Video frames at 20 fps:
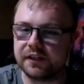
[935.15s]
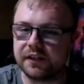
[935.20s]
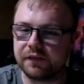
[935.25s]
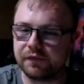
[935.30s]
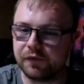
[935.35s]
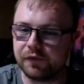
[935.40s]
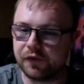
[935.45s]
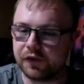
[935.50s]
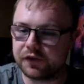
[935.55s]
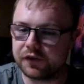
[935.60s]

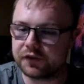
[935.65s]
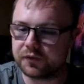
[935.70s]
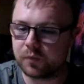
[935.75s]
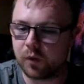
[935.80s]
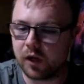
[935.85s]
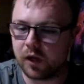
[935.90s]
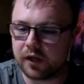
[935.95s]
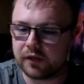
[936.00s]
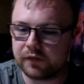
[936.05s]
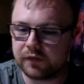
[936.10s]
first
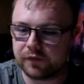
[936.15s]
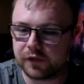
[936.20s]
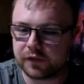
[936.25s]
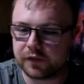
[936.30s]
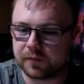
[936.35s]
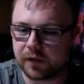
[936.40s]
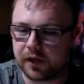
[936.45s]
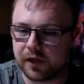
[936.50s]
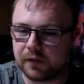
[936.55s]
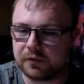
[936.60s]

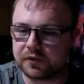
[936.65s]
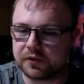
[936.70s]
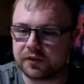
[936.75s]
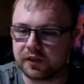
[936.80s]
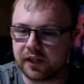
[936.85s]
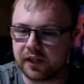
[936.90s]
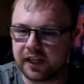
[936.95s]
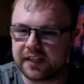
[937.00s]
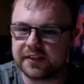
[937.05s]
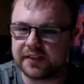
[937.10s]
part, it was
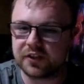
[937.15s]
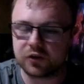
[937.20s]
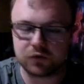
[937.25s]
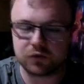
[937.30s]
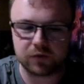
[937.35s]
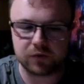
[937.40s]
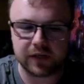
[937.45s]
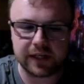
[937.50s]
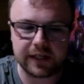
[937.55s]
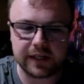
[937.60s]
lighter
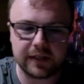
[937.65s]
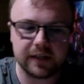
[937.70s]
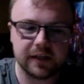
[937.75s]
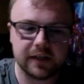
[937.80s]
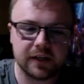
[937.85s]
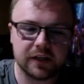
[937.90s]
green.